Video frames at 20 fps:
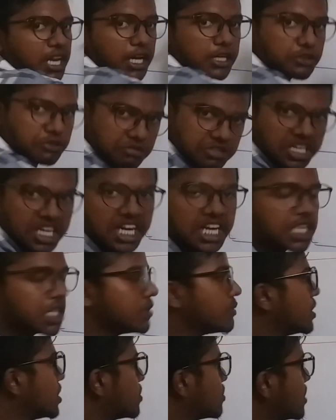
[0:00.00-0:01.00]

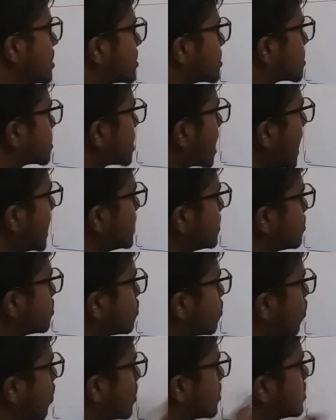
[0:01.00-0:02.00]
electronegative, it will try to
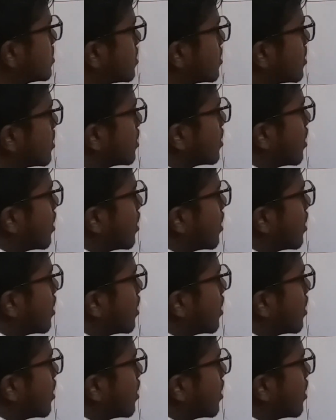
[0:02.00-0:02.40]
what